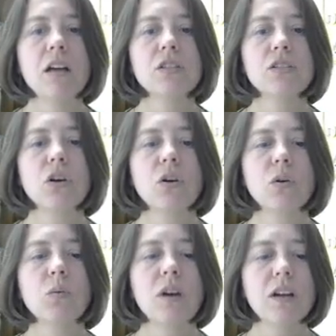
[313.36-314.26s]
So
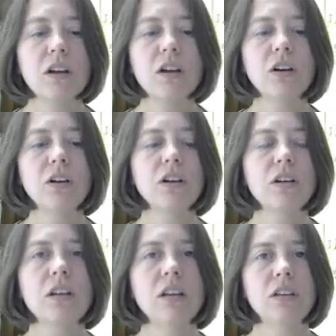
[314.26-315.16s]
what
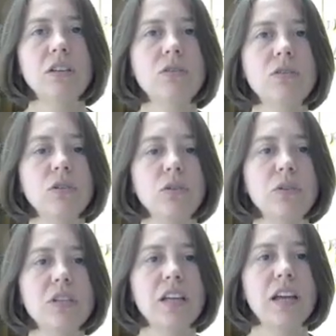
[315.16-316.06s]
could you do
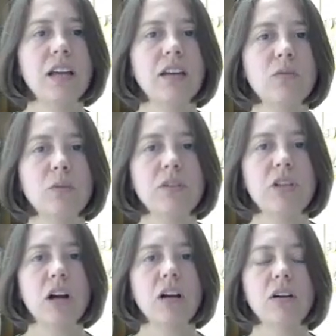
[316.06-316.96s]
to get
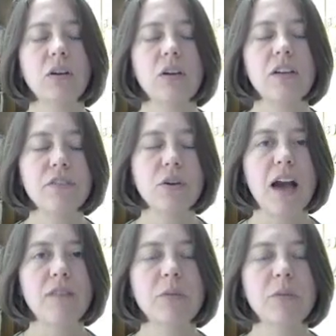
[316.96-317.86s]
if you
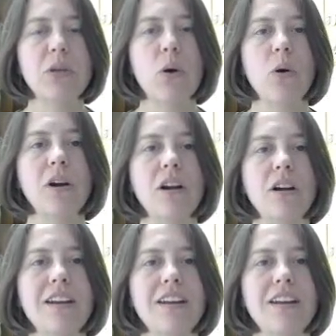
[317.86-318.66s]
have rheumatoid